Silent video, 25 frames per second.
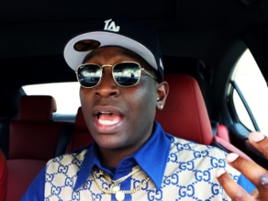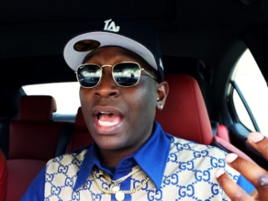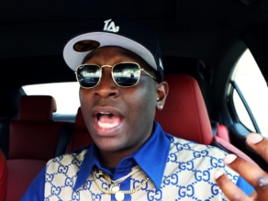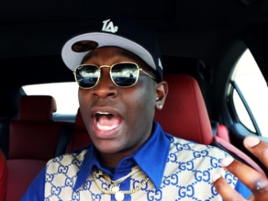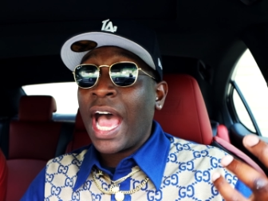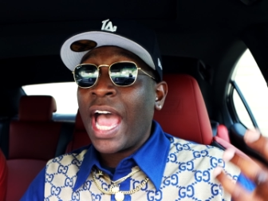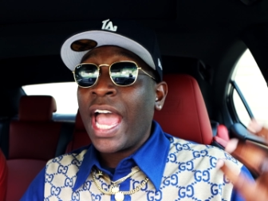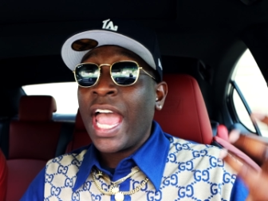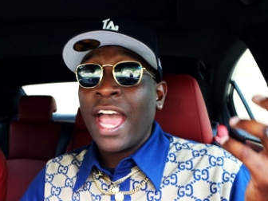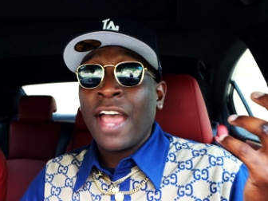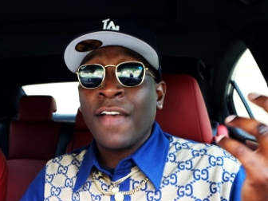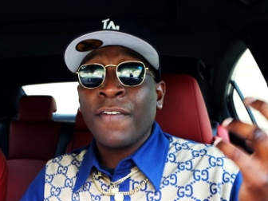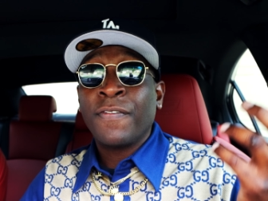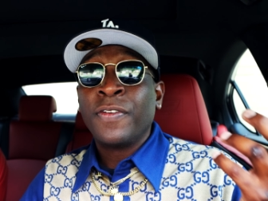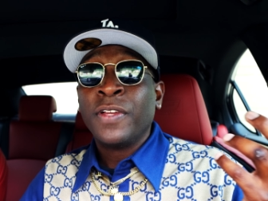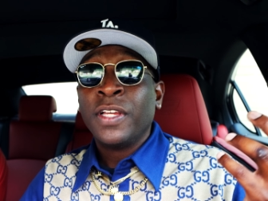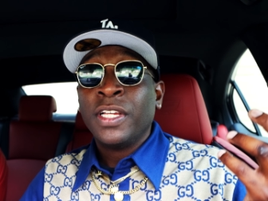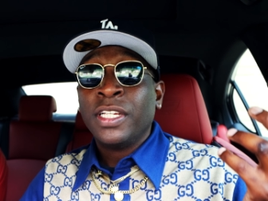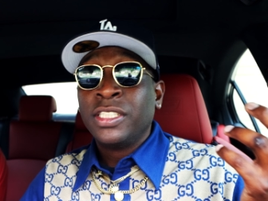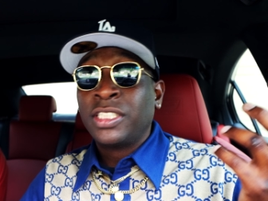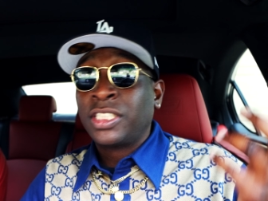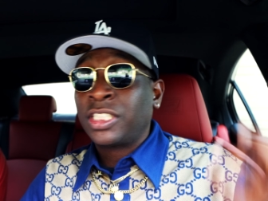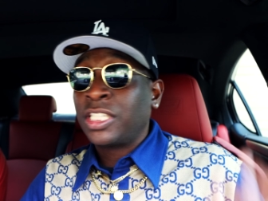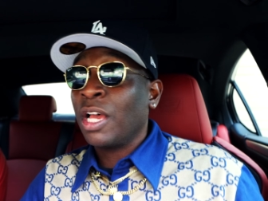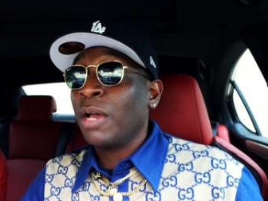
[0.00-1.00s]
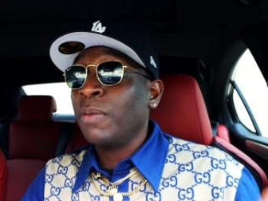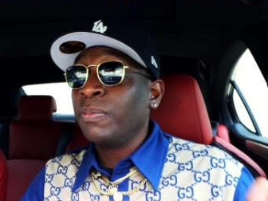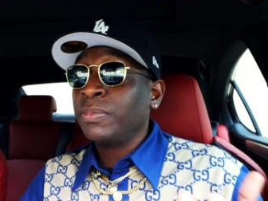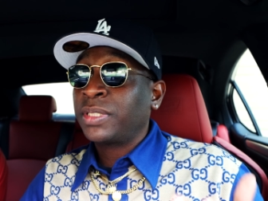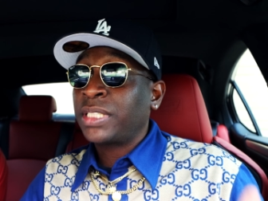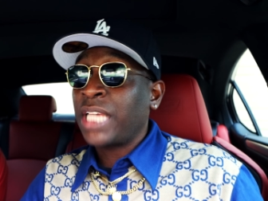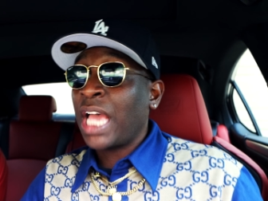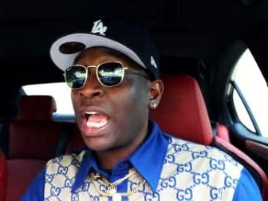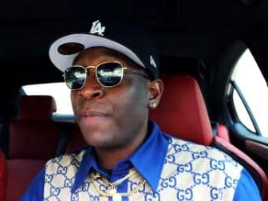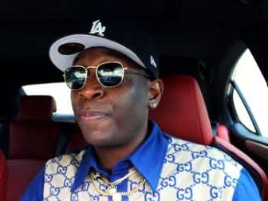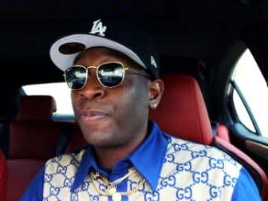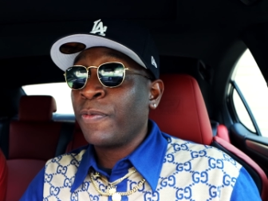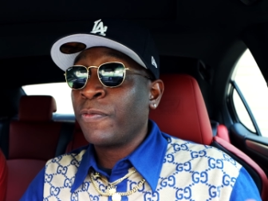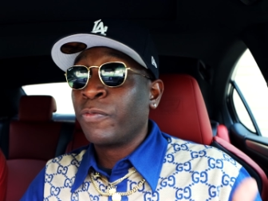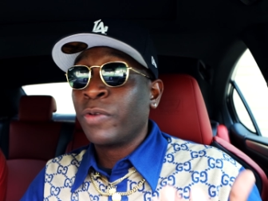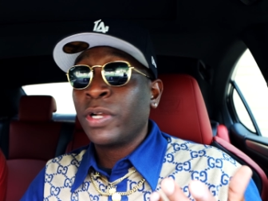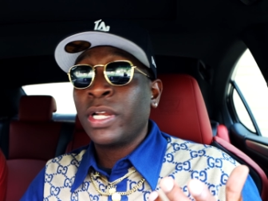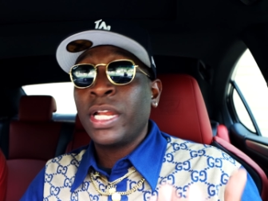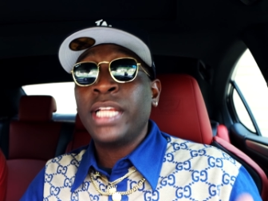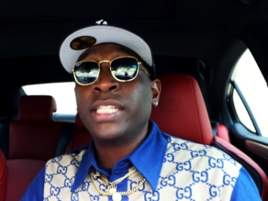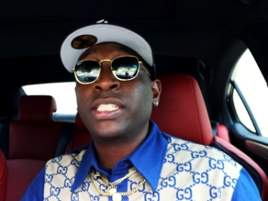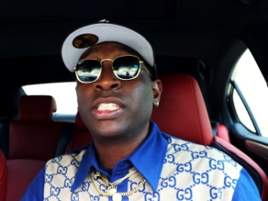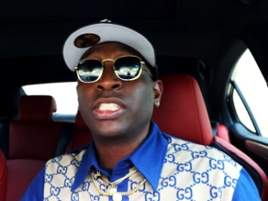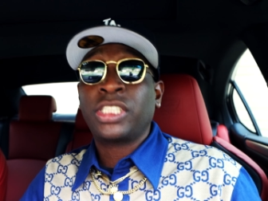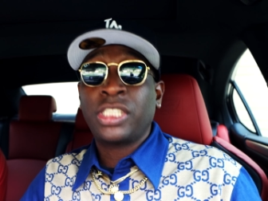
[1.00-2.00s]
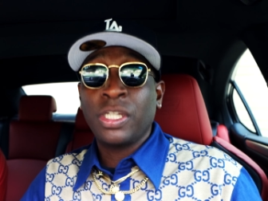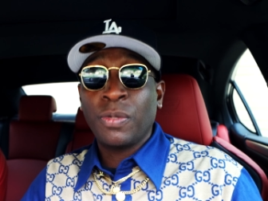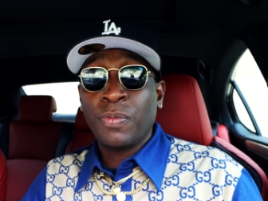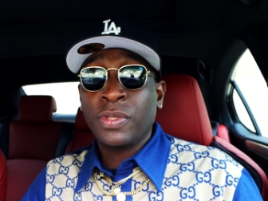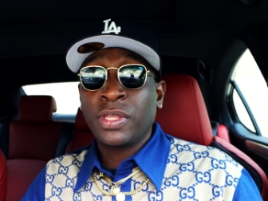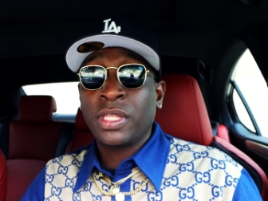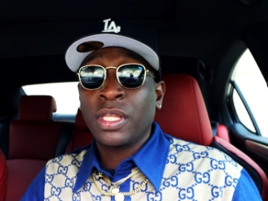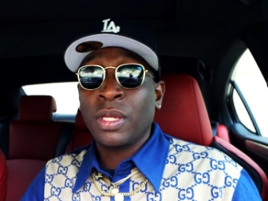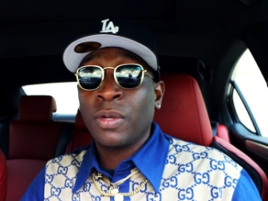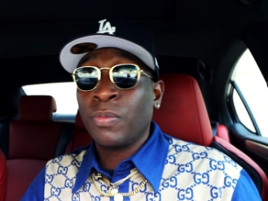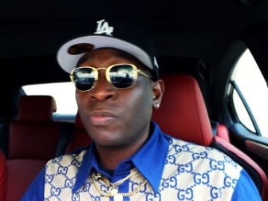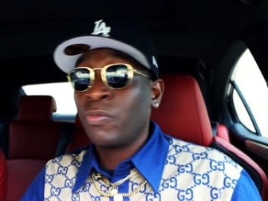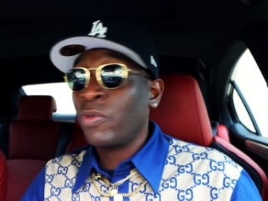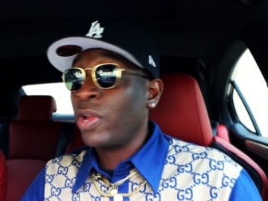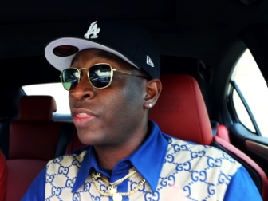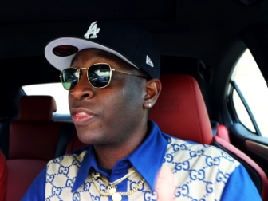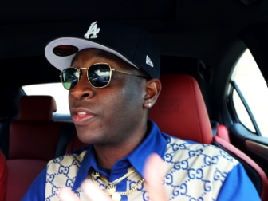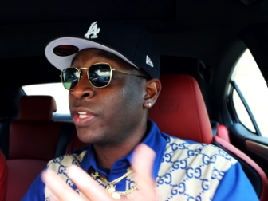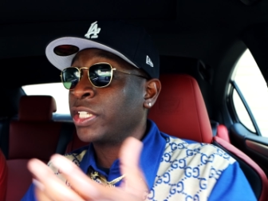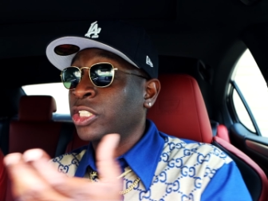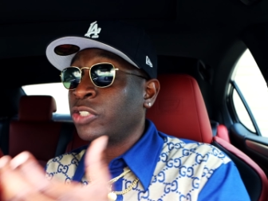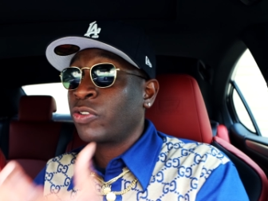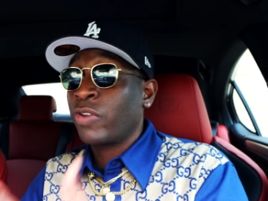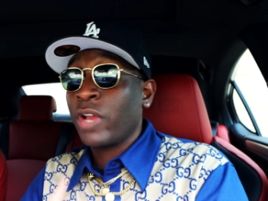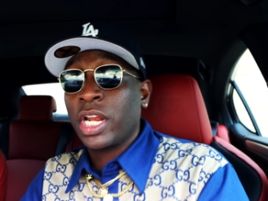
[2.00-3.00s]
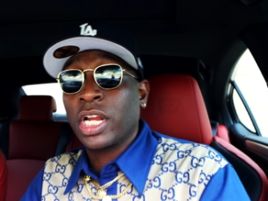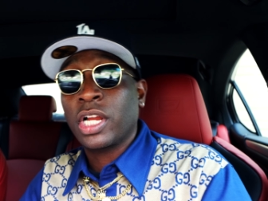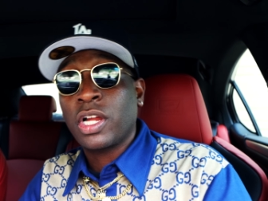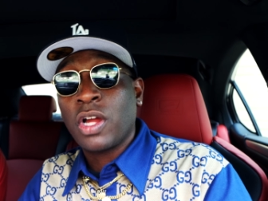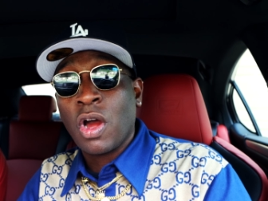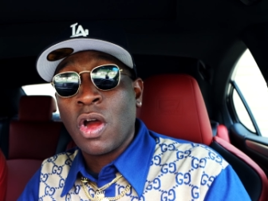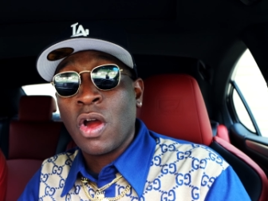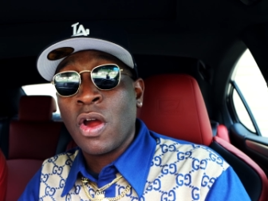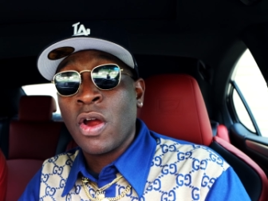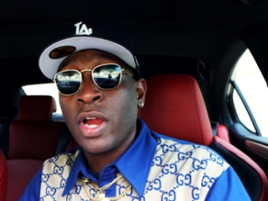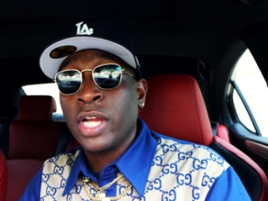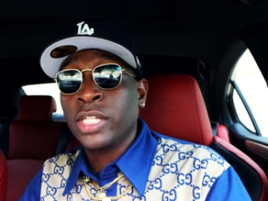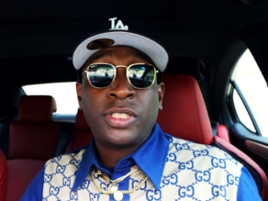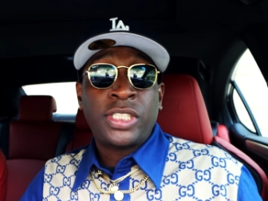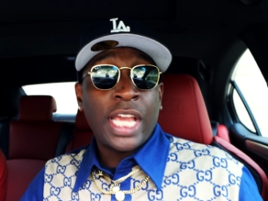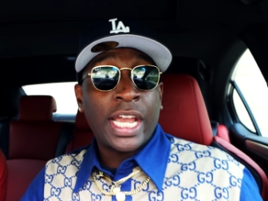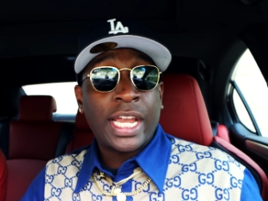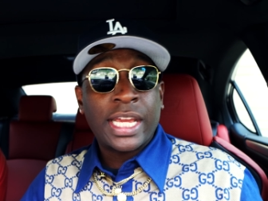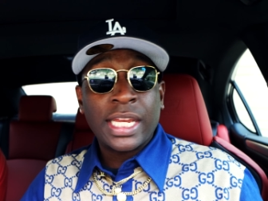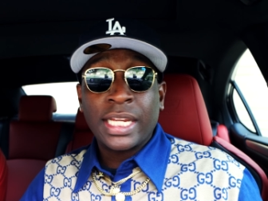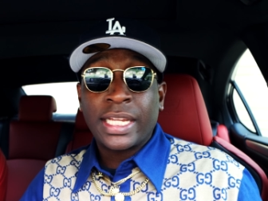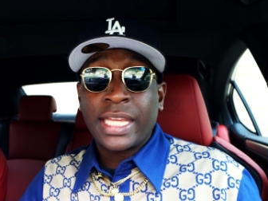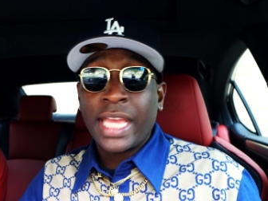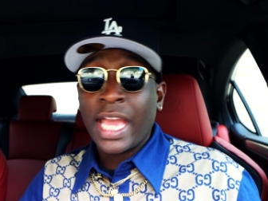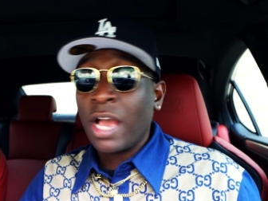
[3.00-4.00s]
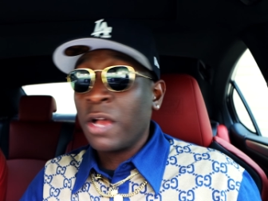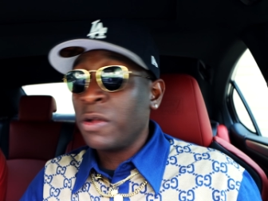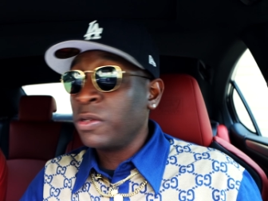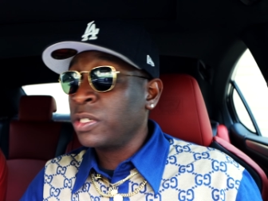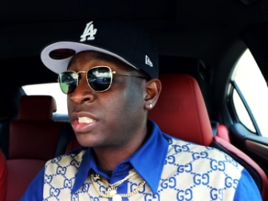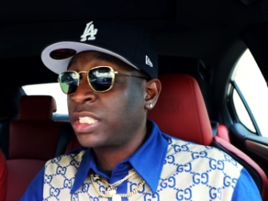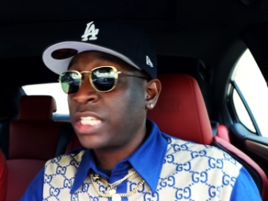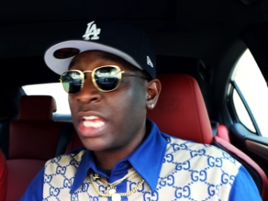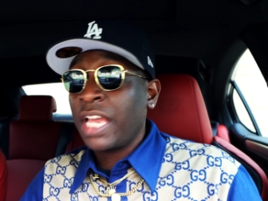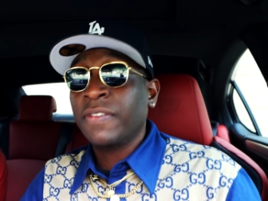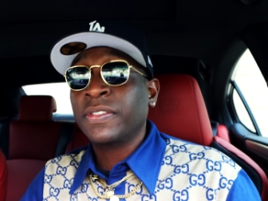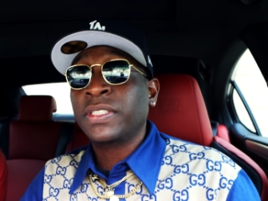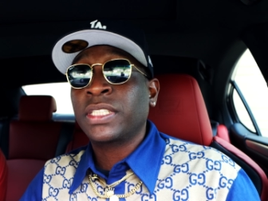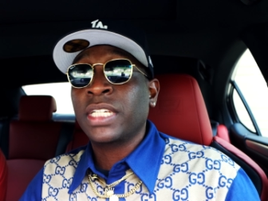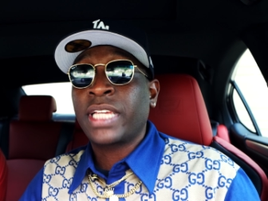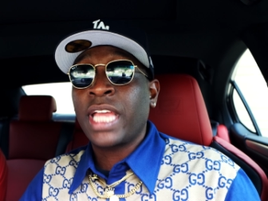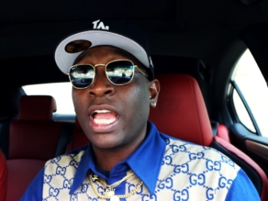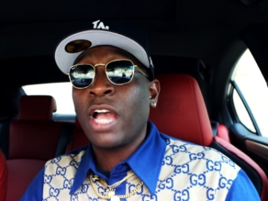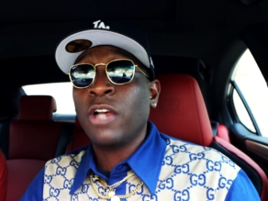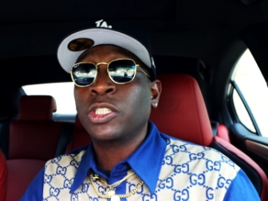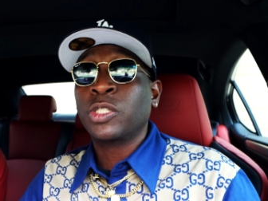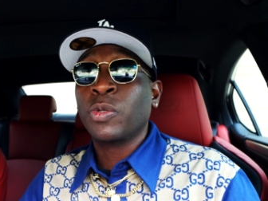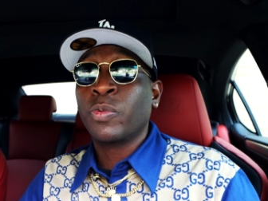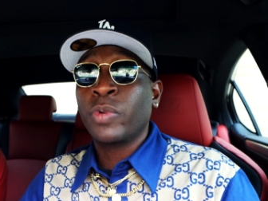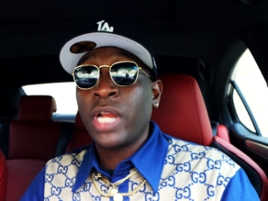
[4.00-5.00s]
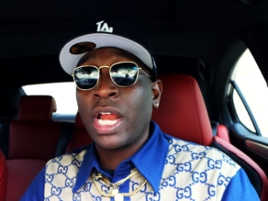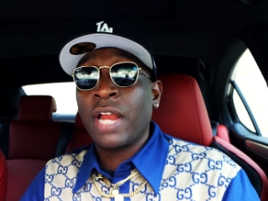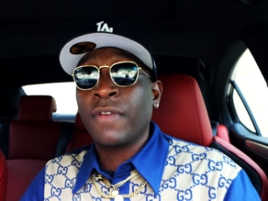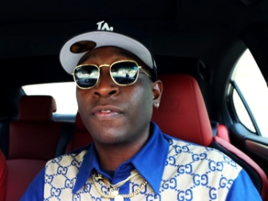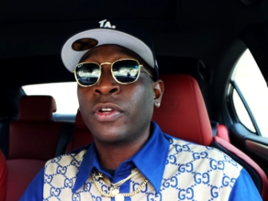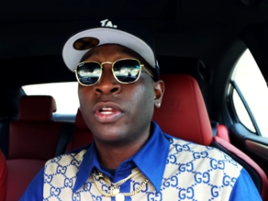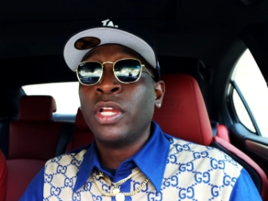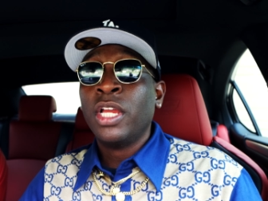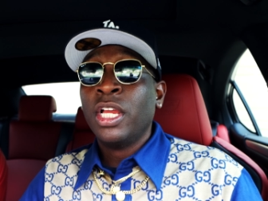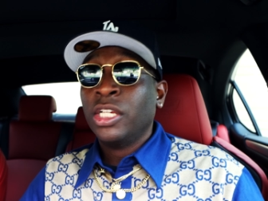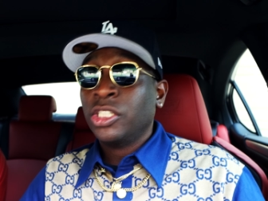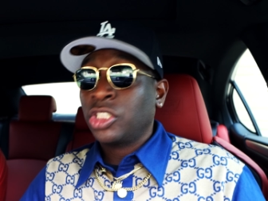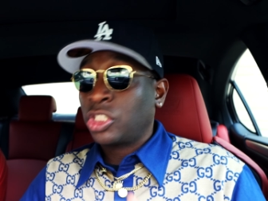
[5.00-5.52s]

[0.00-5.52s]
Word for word: I have some type of relationship with them, whether it's credit card, checking accounts, savings accounts, or whatever.